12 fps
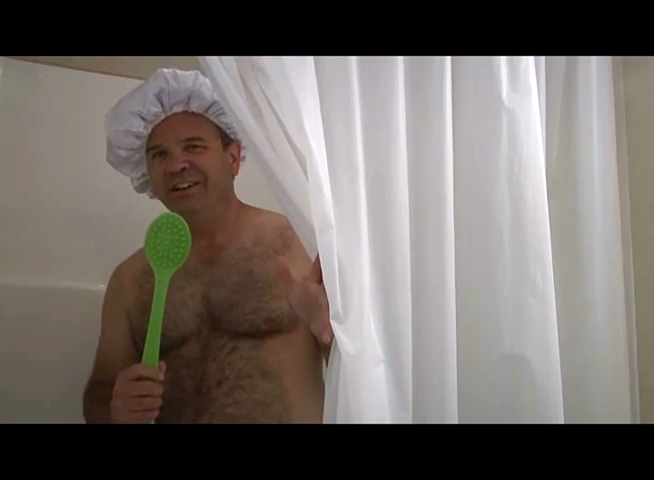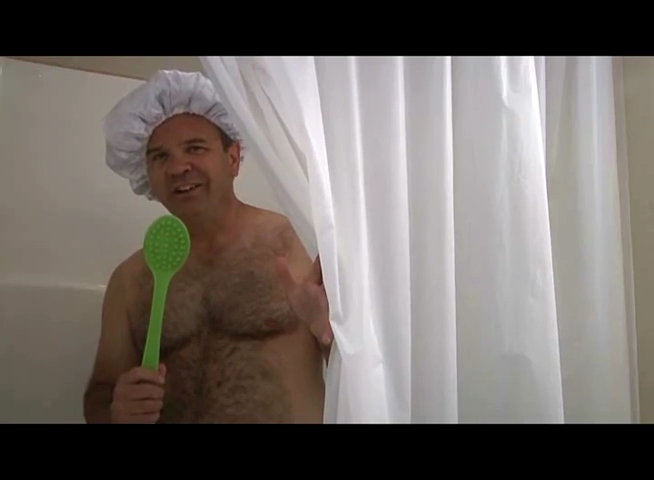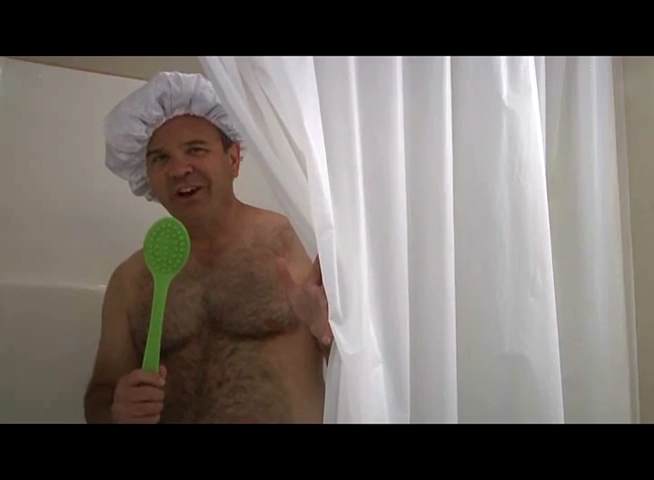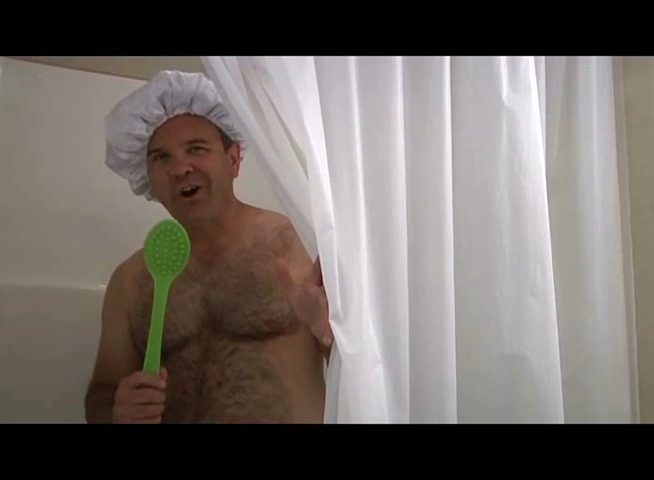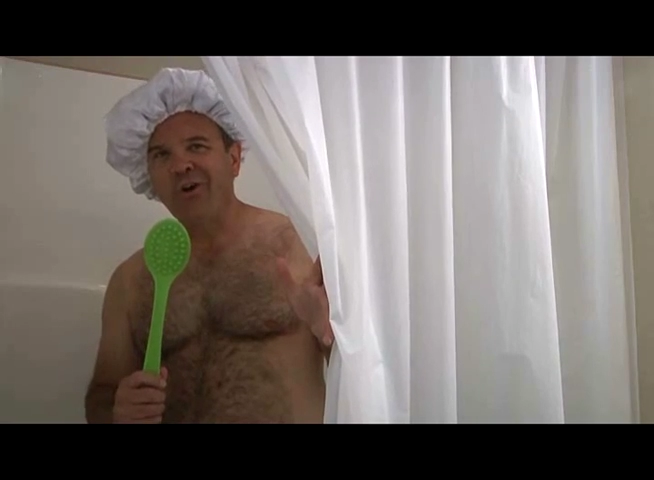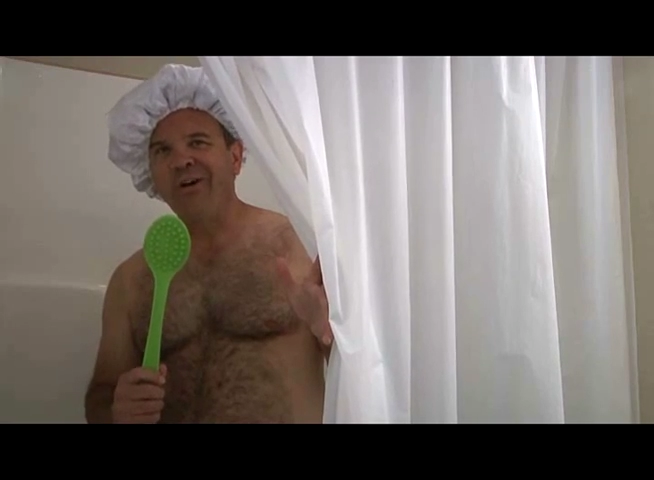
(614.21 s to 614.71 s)

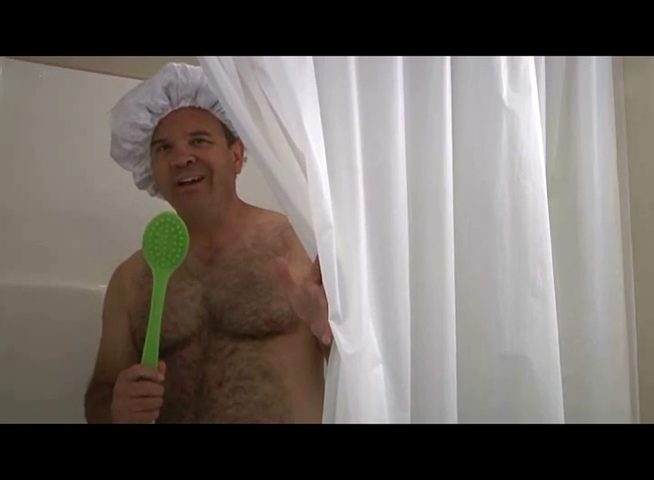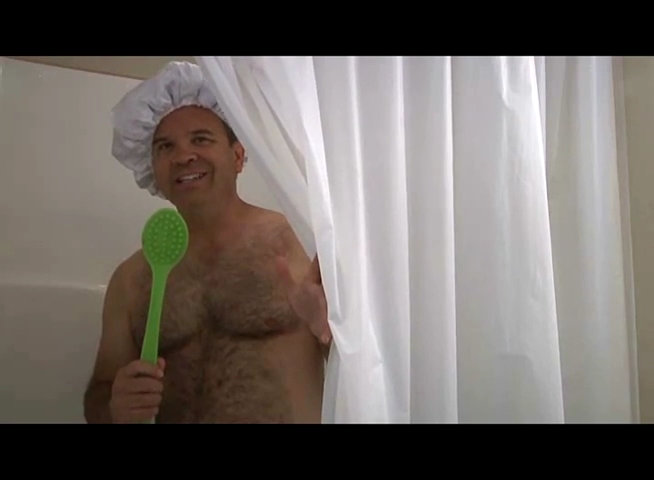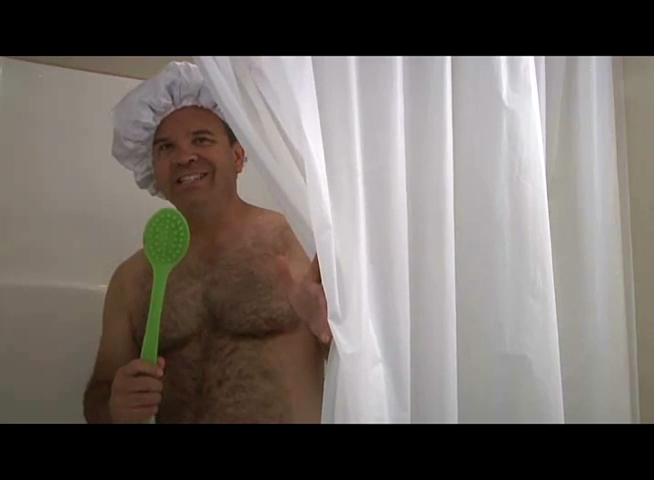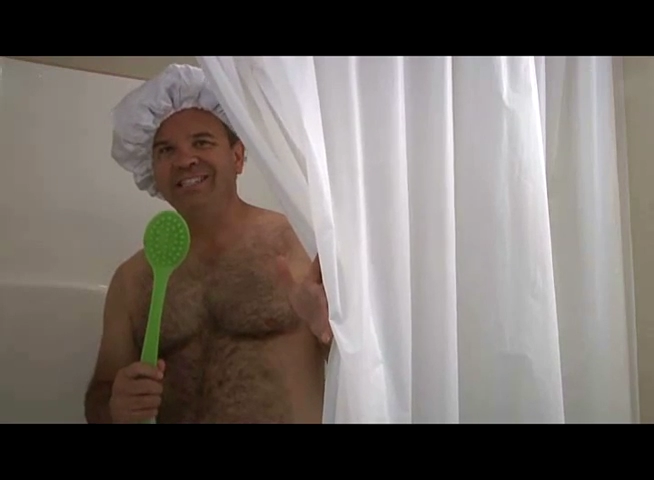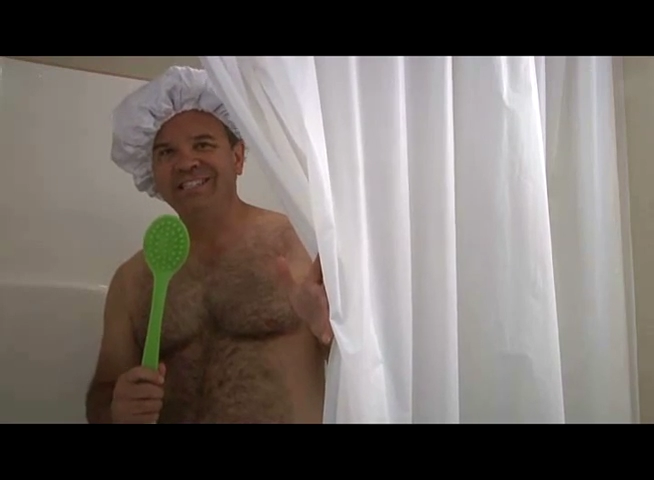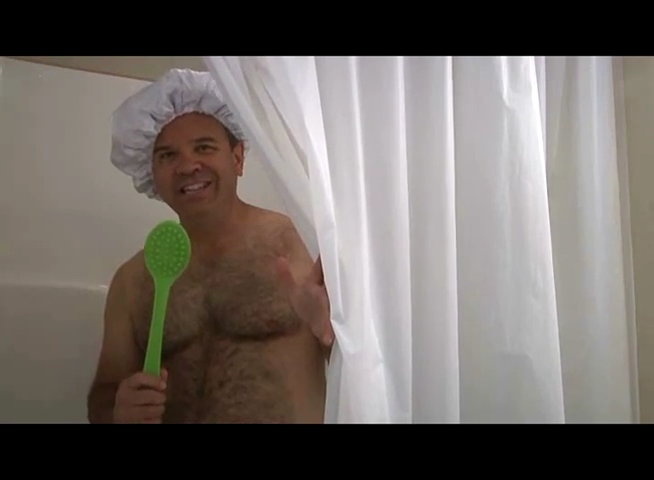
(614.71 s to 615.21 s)
go and
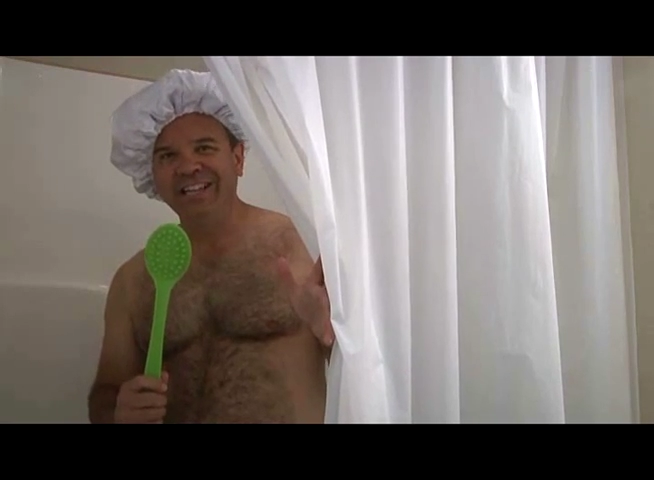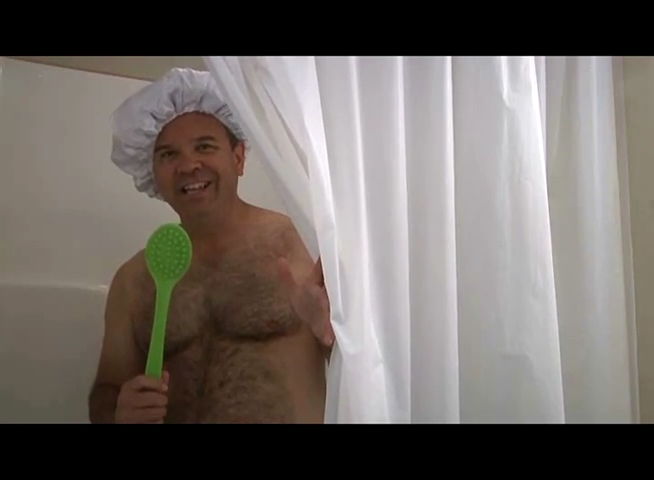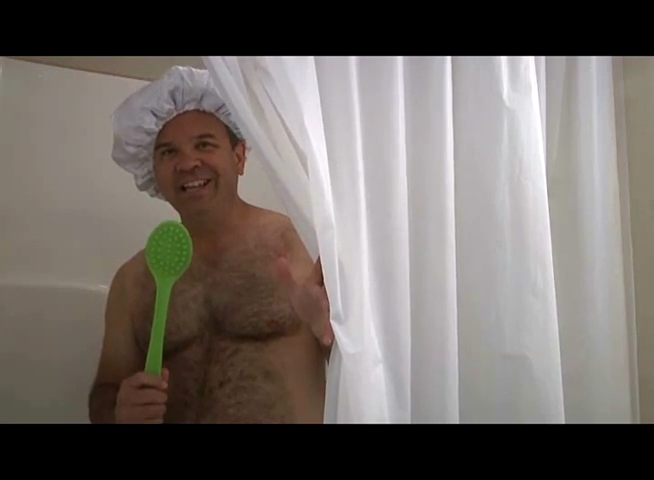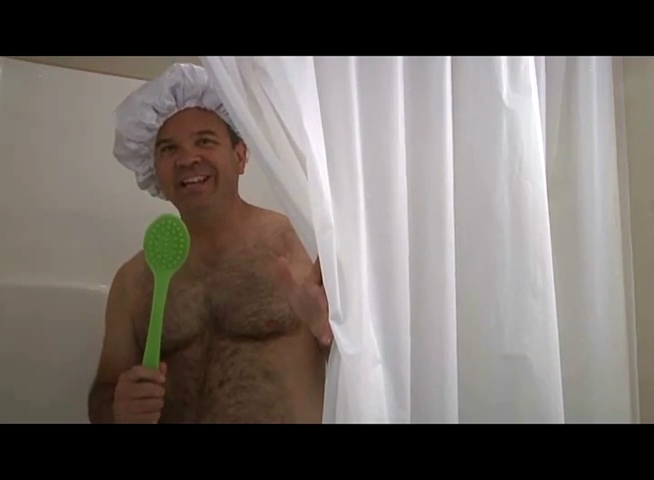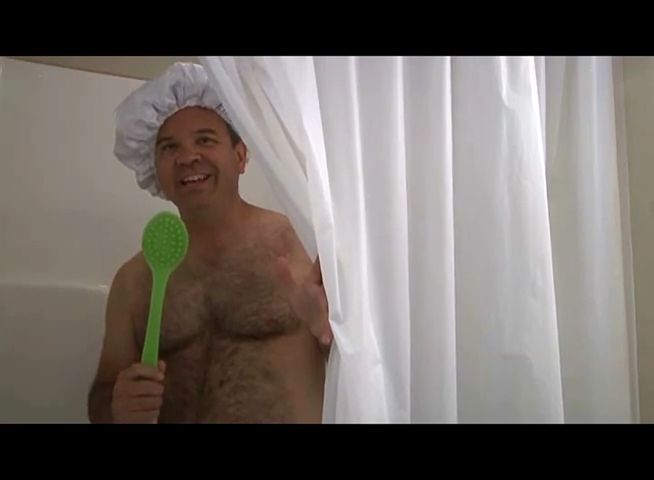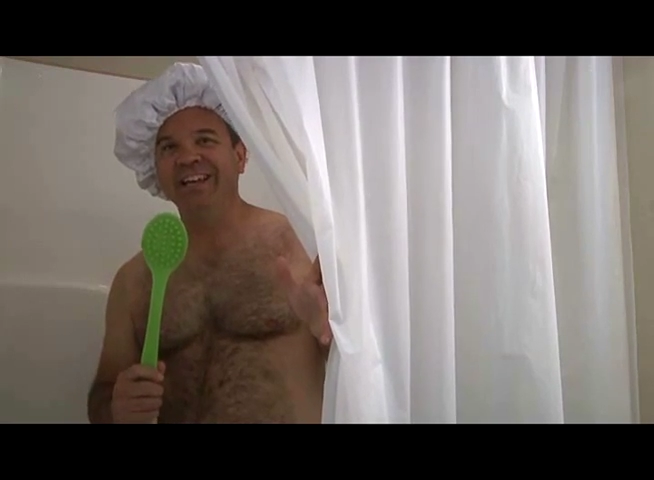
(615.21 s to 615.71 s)

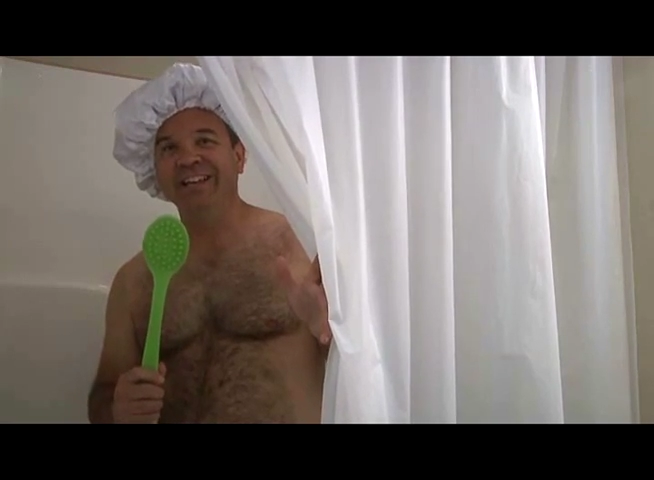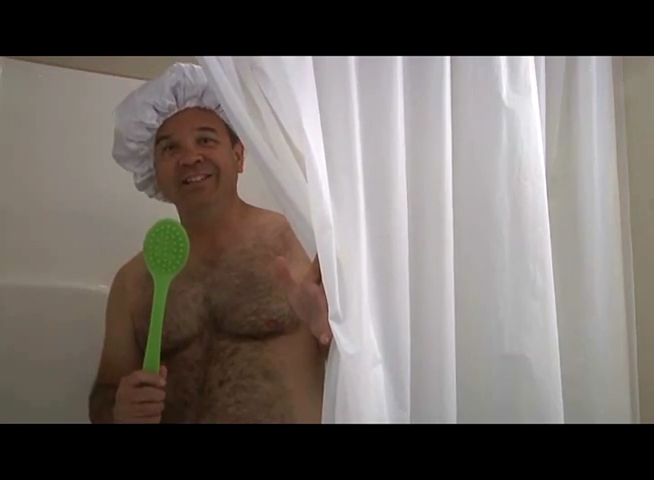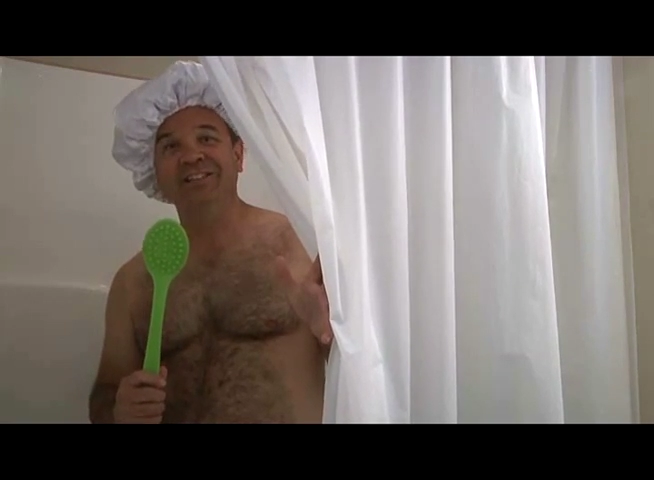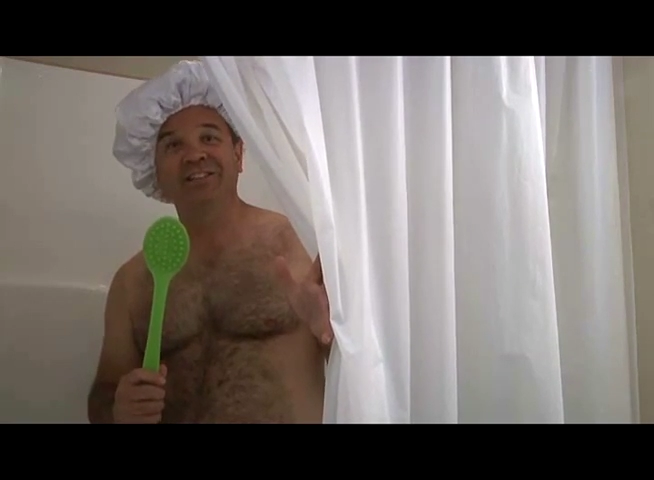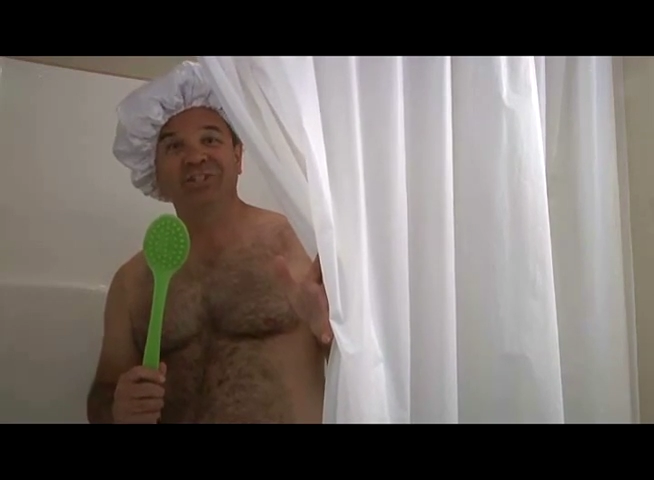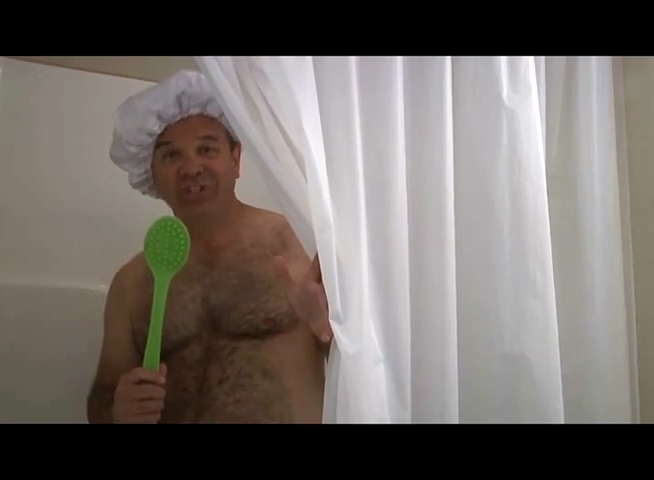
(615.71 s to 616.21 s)
sing
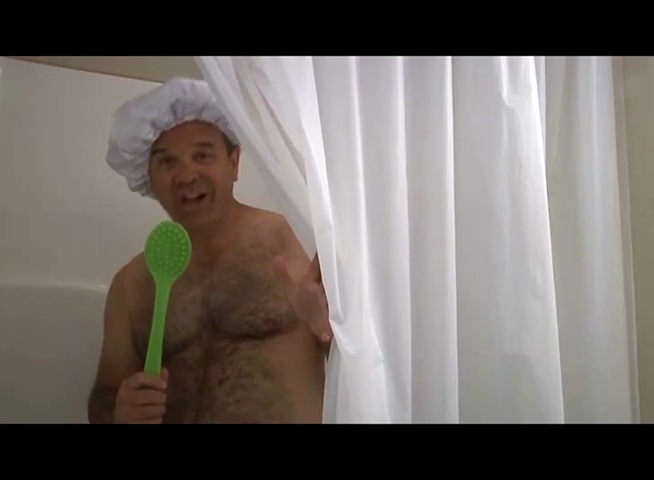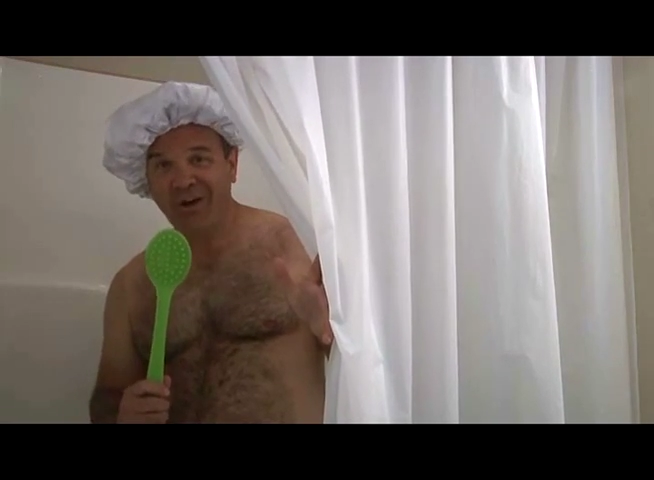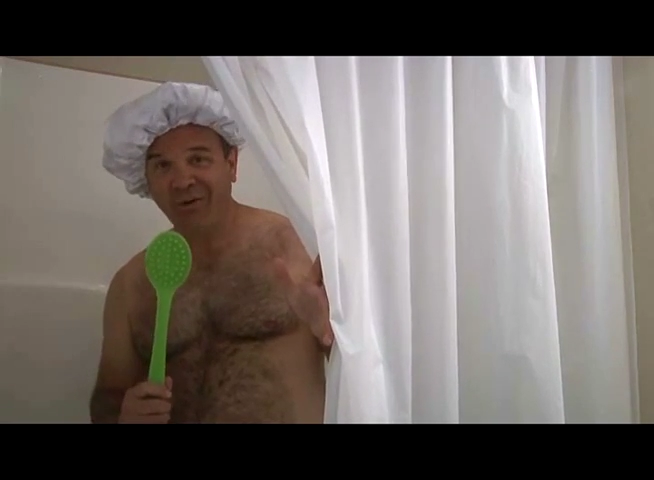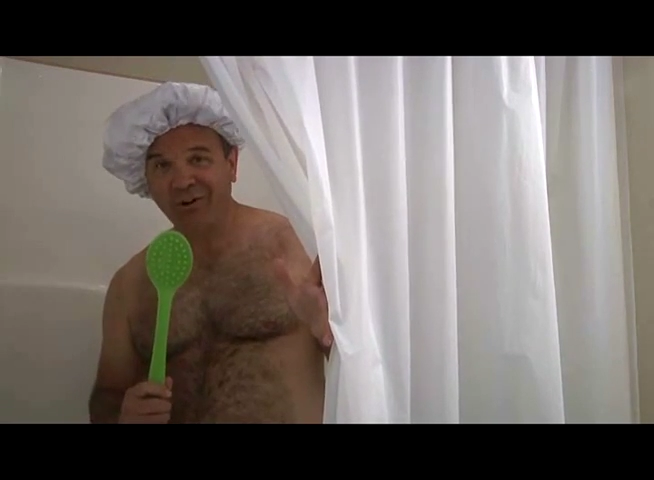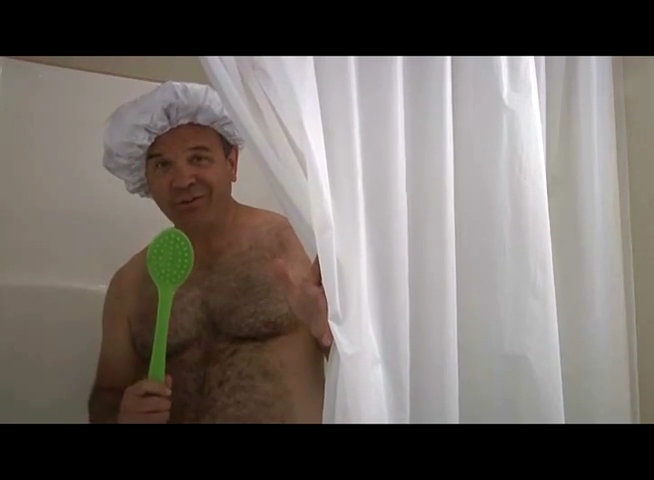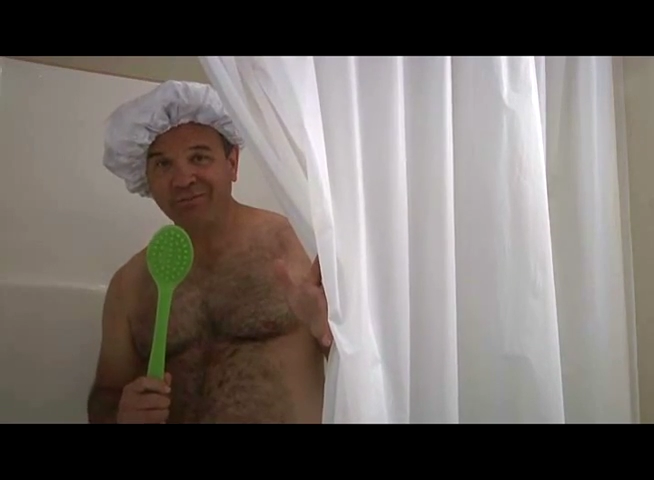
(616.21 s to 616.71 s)
in the
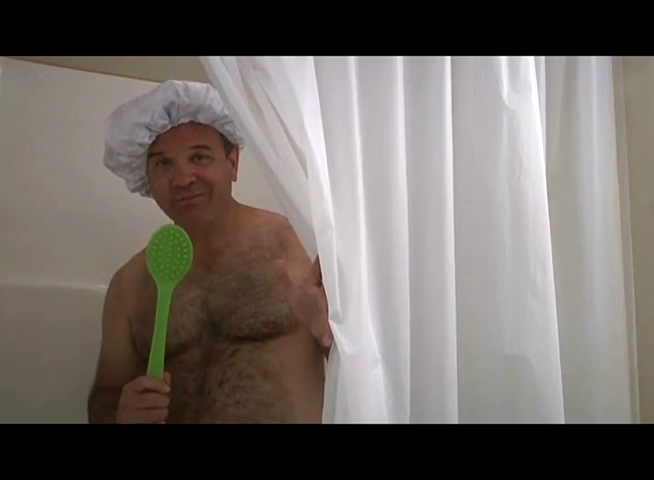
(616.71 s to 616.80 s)
shower.